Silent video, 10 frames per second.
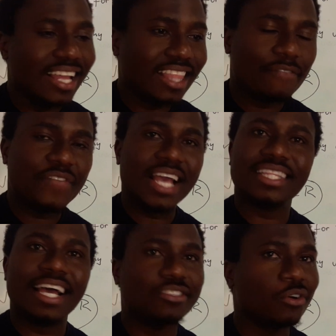The
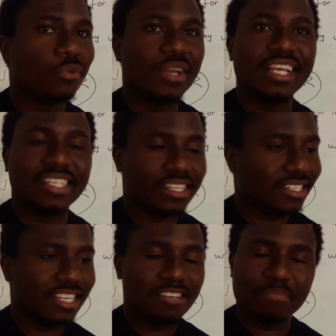fact that your
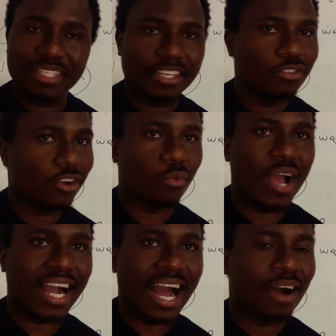relationship did not
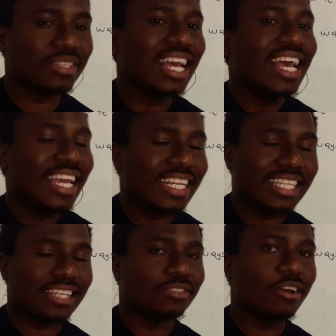work out, it
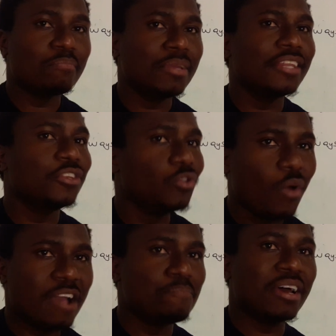does not mean
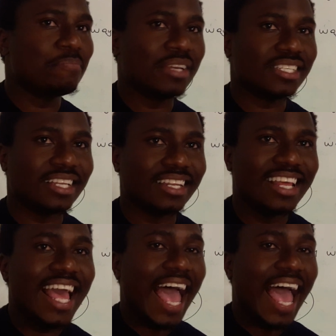you are a bad person.